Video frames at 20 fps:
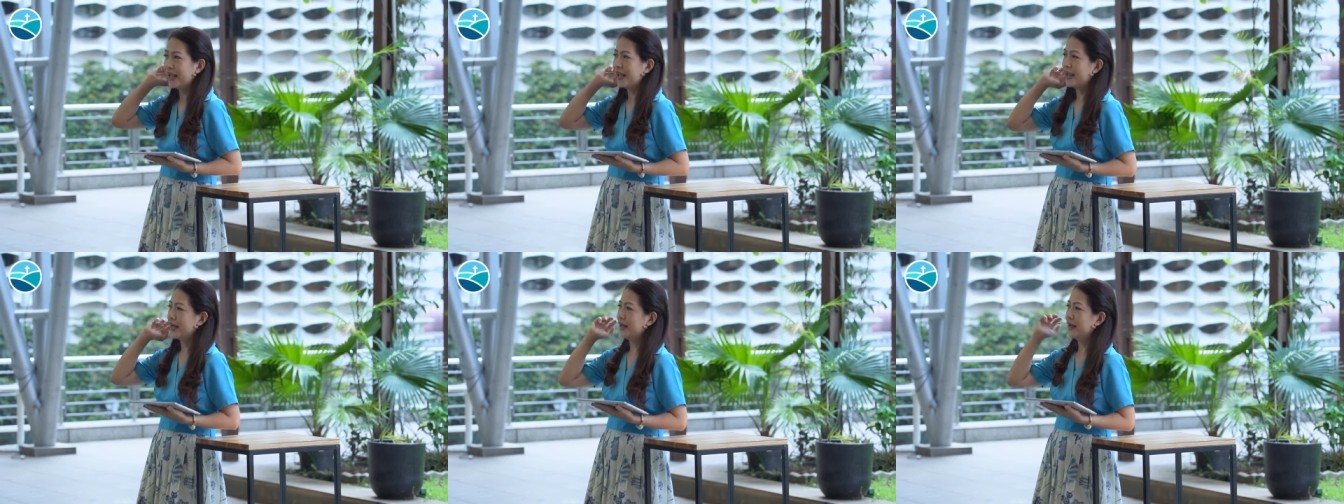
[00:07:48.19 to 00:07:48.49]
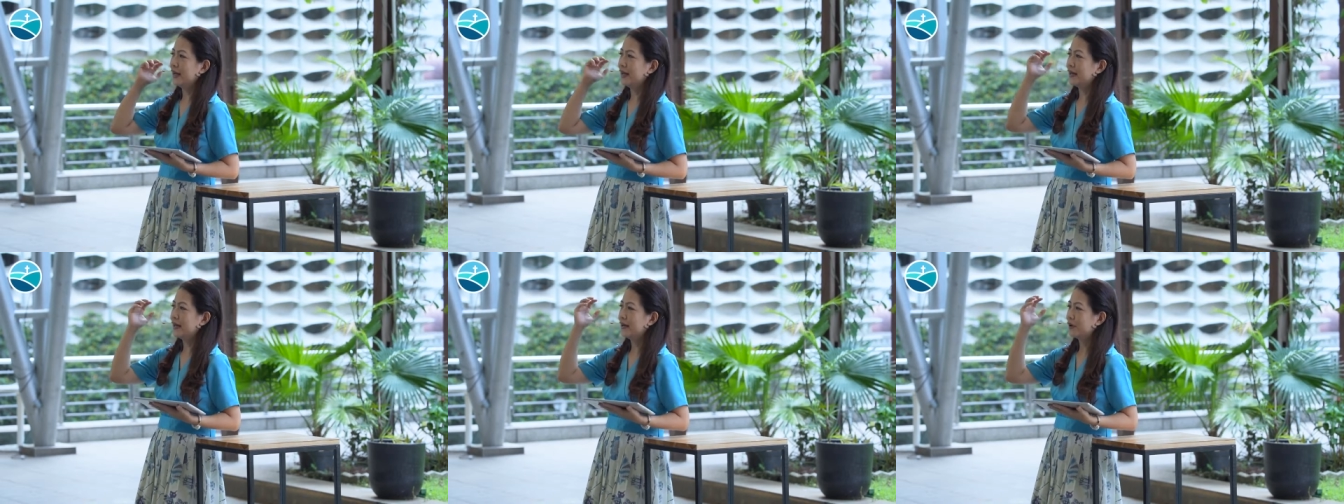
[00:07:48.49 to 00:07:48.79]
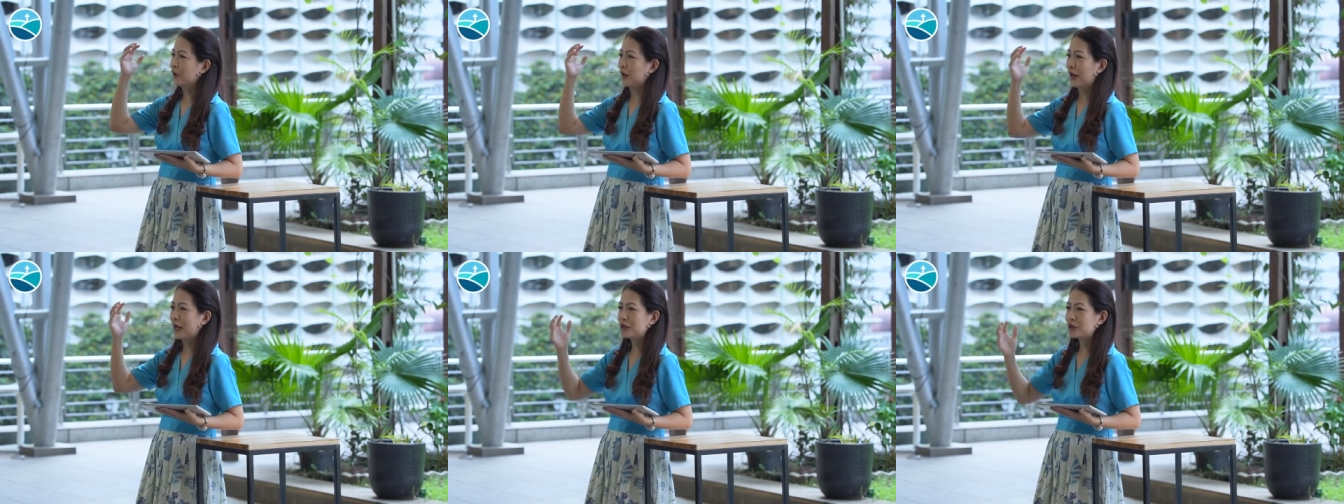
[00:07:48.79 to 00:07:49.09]
in a
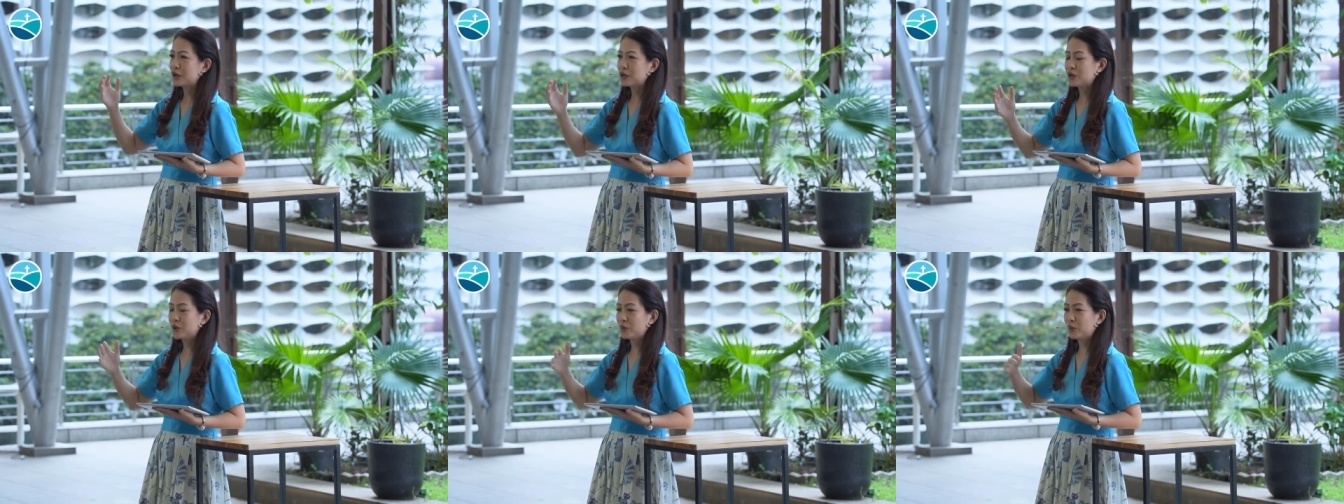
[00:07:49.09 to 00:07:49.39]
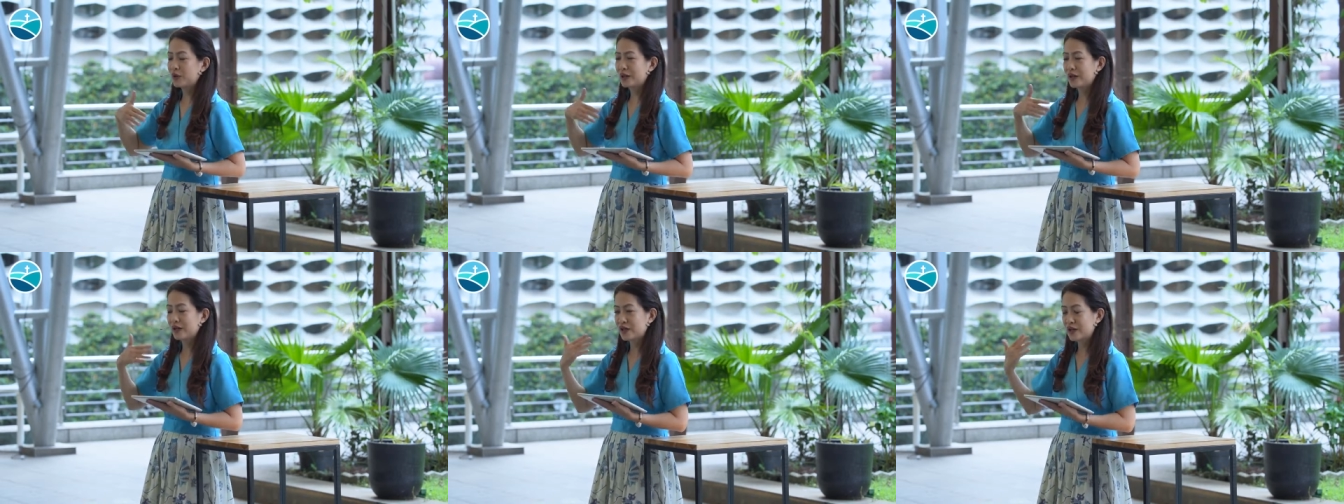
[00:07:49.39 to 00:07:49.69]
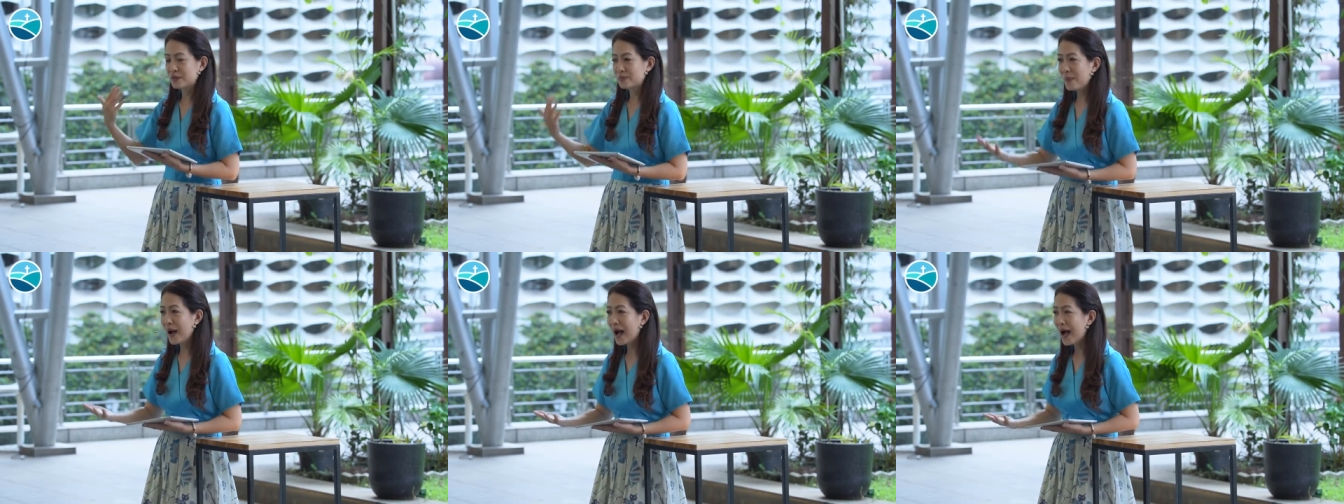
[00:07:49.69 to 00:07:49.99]
relationship with our
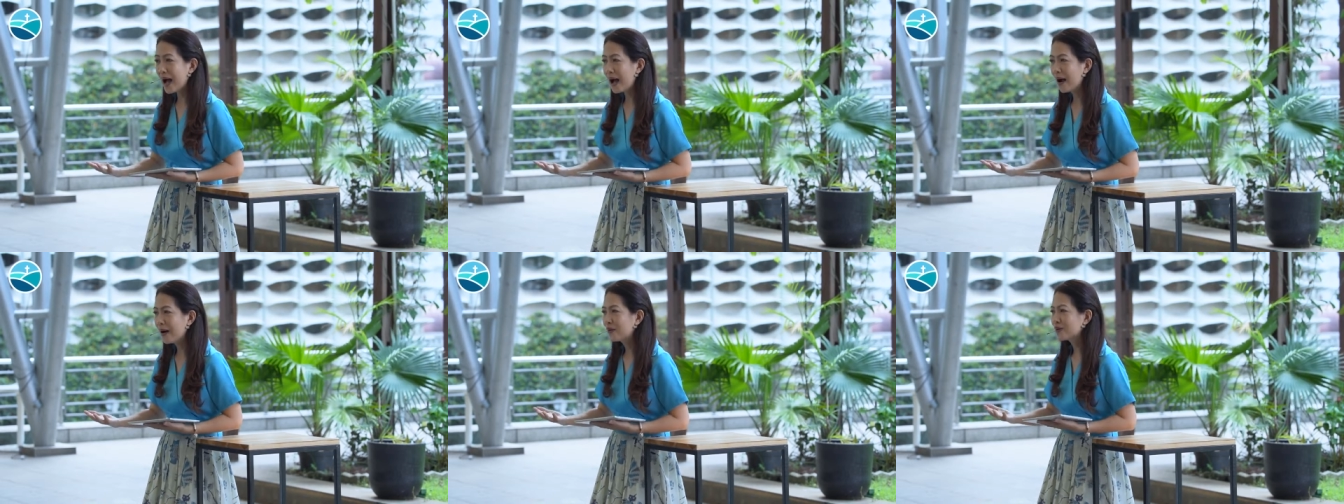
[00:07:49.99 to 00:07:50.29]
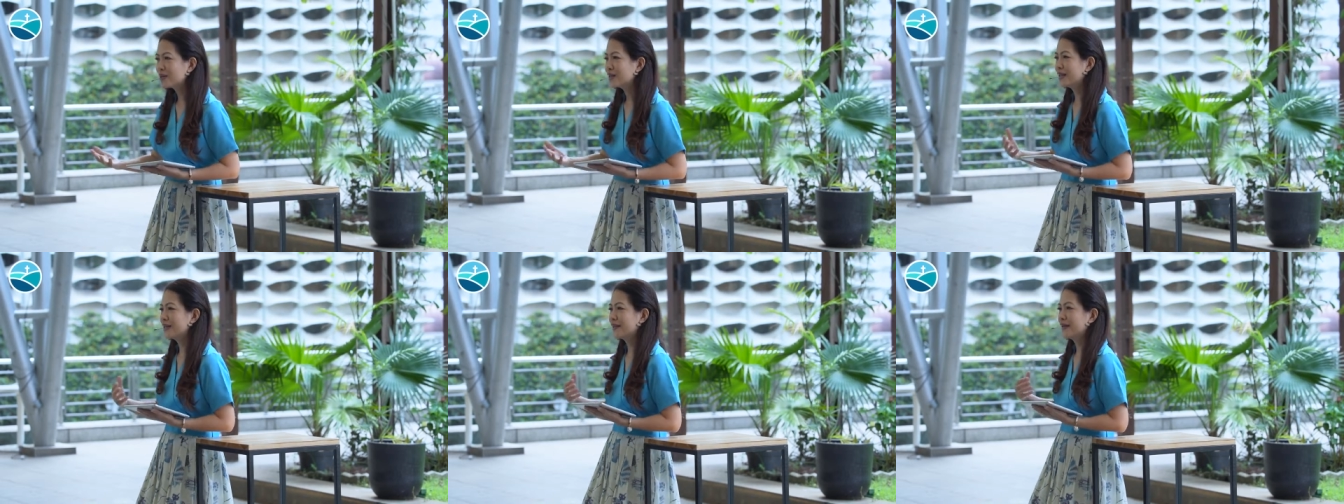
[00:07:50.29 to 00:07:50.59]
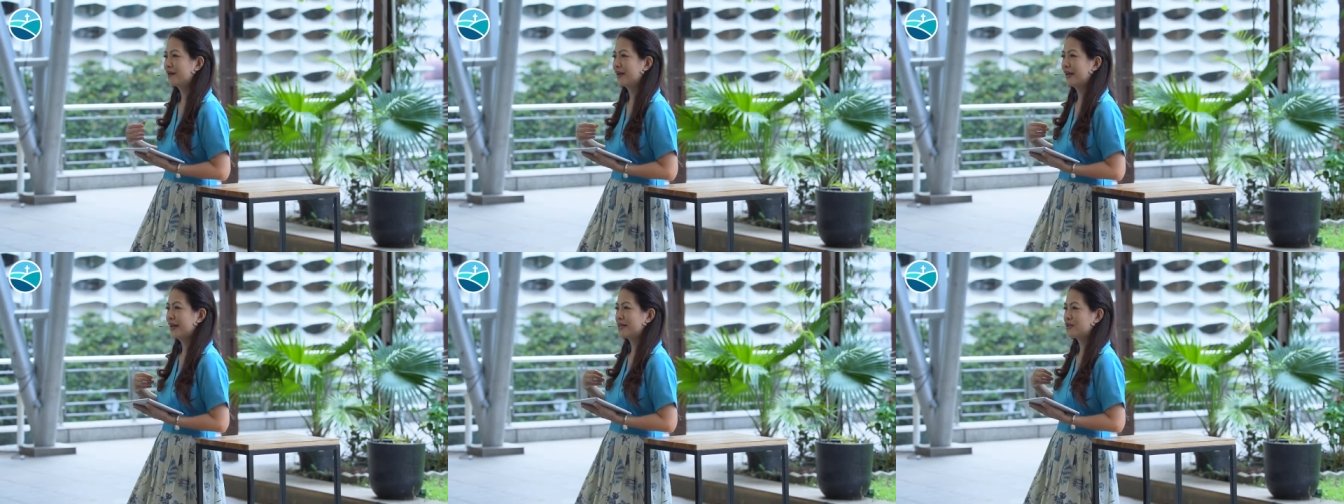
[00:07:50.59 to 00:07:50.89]
spouse, in
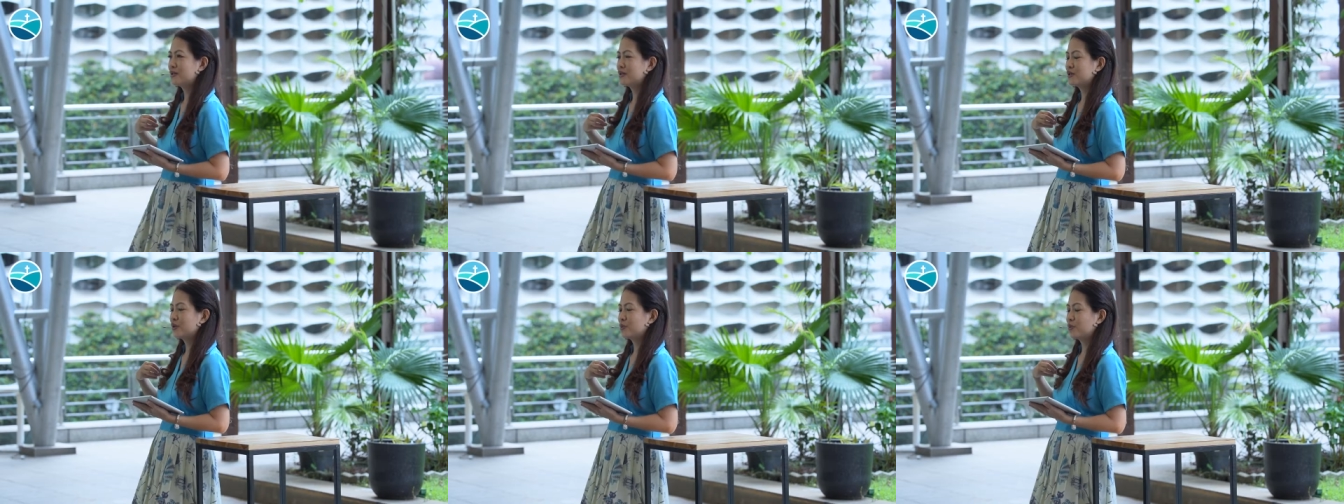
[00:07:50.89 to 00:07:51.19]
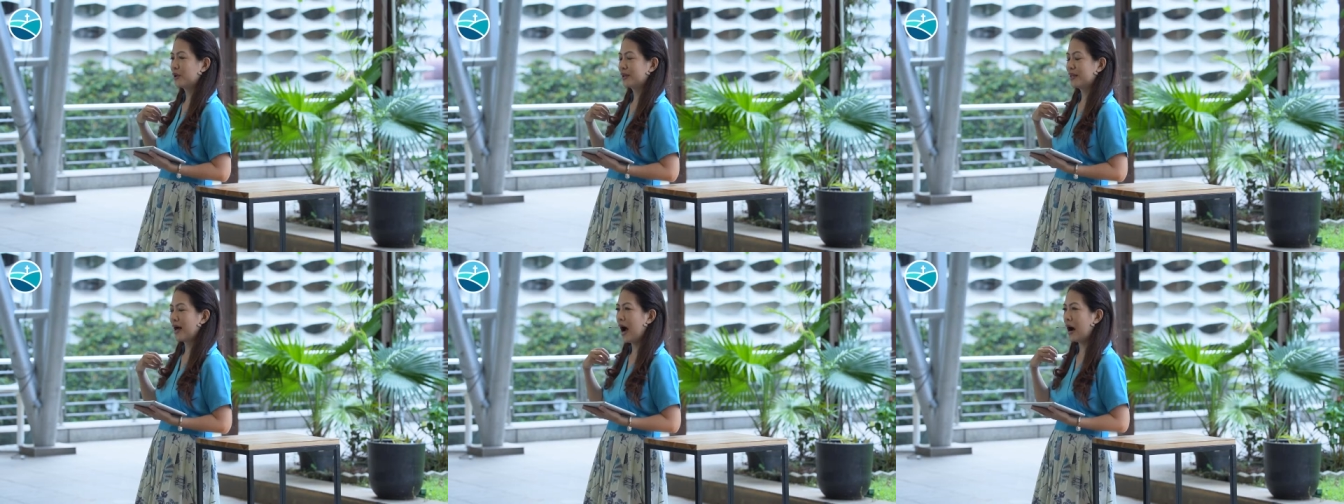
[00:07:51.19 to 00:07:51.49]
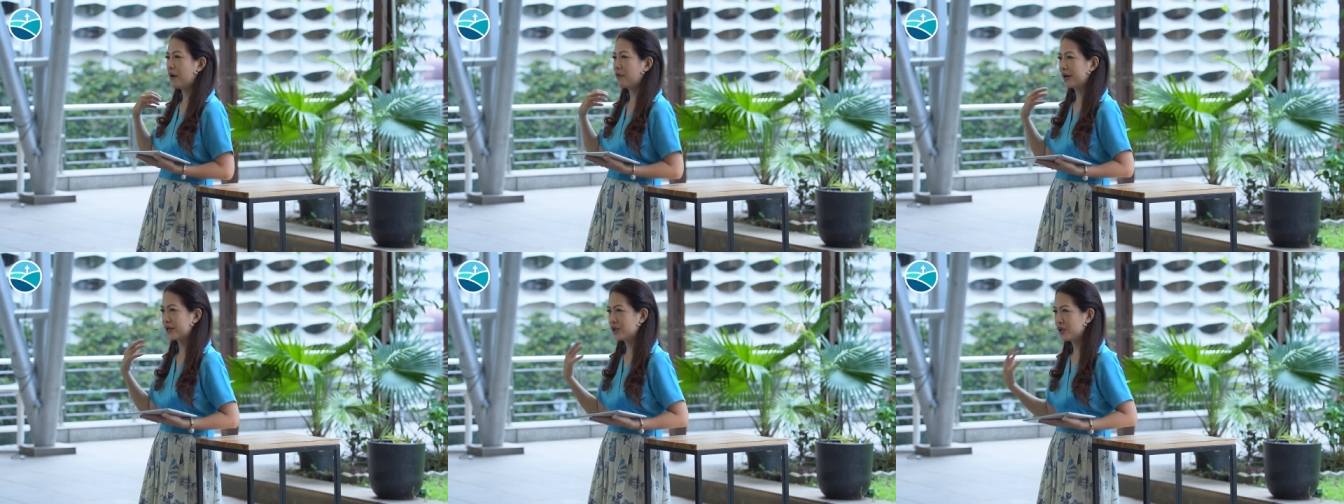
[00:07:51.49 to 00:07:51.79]
a relationship with
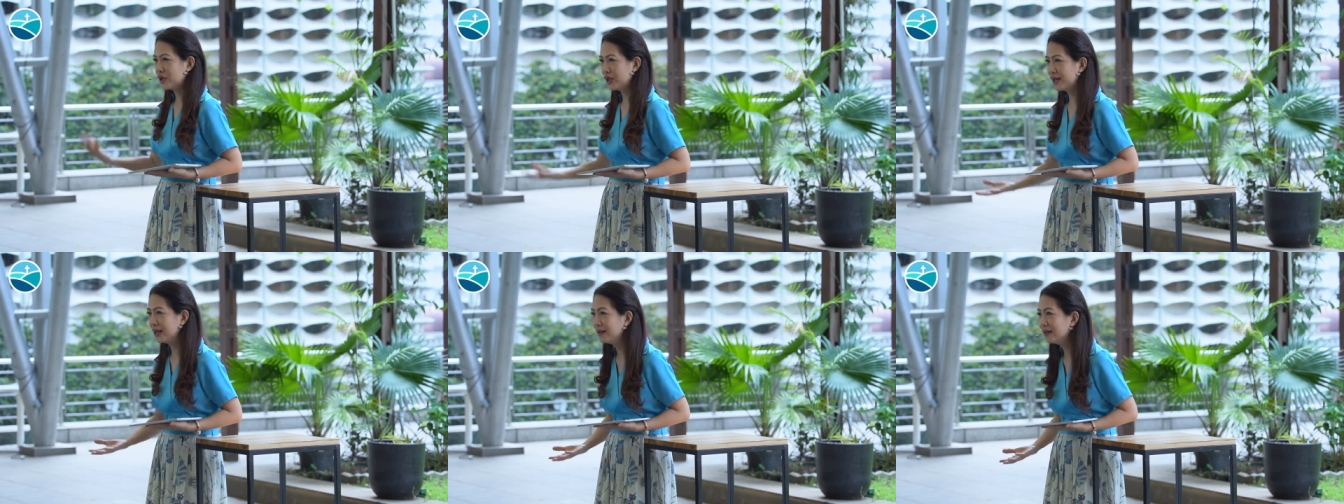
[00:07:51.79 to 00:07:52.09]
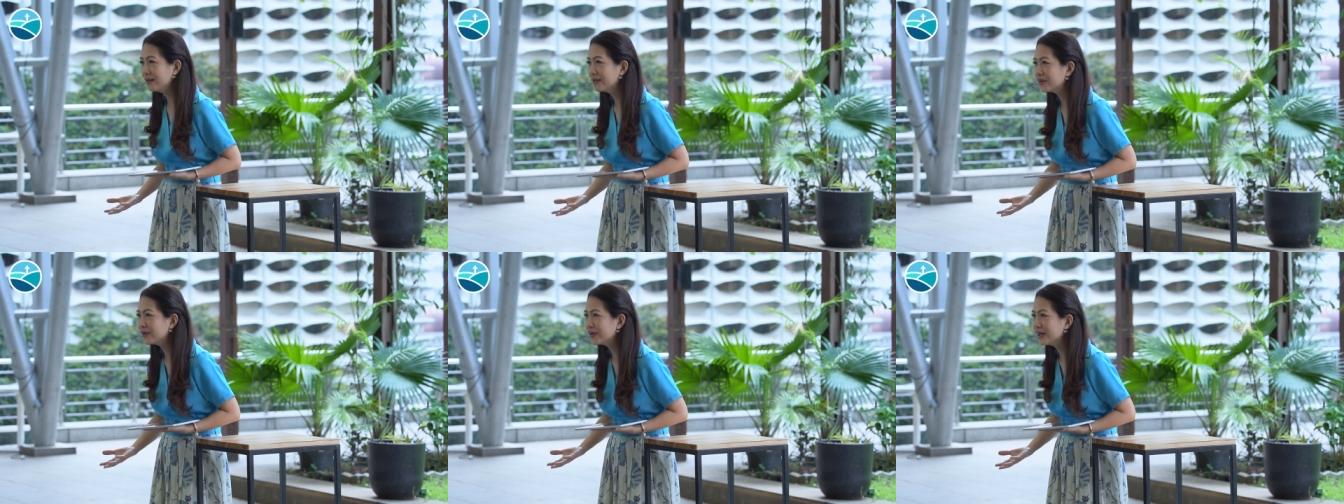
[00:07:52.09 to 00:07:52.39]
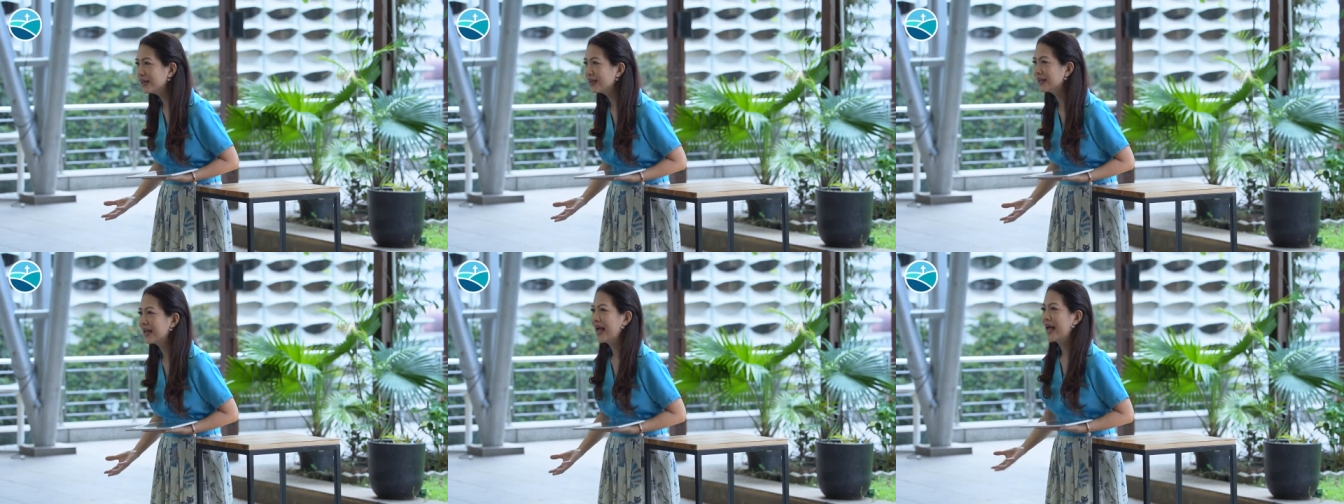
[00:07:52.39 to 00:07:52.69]
our
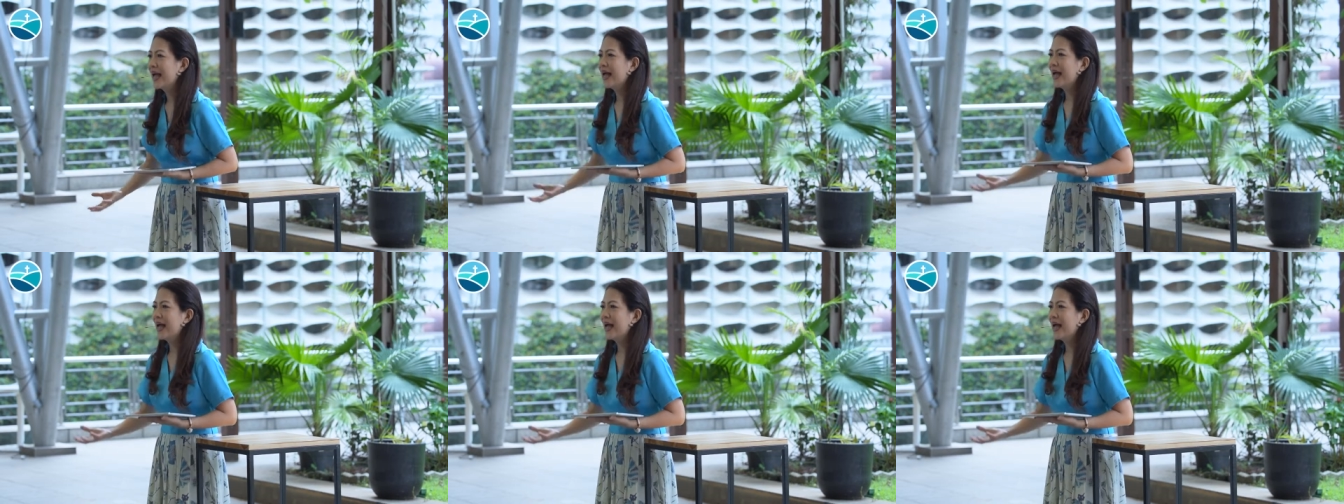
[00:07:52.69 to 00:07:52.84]
children,